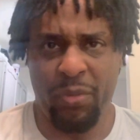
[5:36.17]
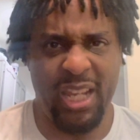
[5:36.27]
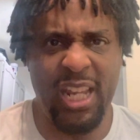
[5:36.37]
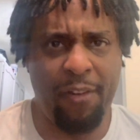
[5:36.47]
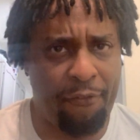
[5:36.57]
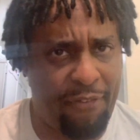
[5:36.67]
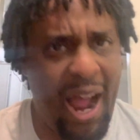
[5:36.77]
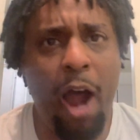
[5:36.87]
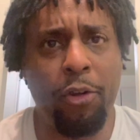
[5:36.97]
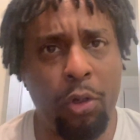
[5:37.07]
any
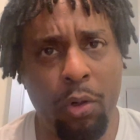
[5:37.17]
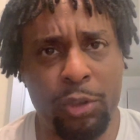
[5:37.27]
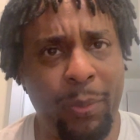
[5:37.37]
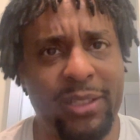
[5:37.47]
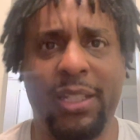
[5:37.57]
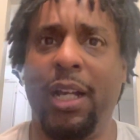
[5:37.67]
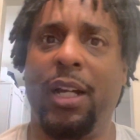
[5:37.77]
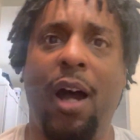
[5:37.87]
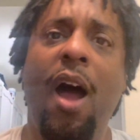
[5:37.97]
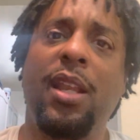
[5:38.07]
value, especially a
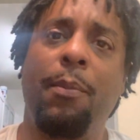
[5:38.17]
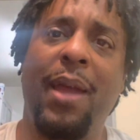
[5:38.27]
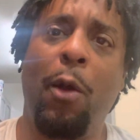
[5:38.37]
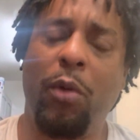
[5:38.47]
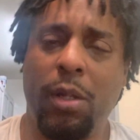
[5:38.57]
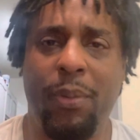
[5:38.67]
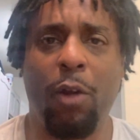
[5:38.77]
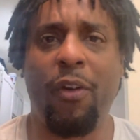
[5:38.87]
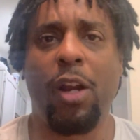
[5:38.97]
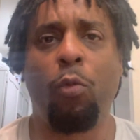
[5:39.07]
godly man, want to be
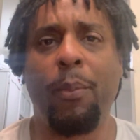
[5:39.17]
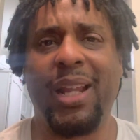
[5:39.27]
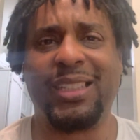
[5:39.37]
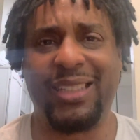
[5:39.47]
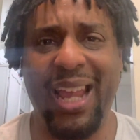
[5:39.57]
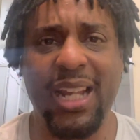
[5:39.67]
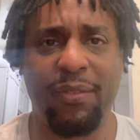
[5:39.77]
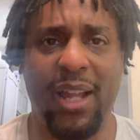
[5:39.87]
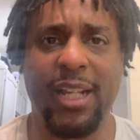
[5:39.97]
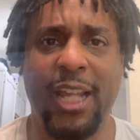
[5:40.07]
around a woman that's negative
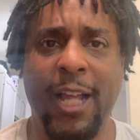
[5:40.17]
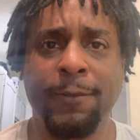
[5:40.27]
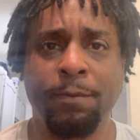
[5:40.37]
like that.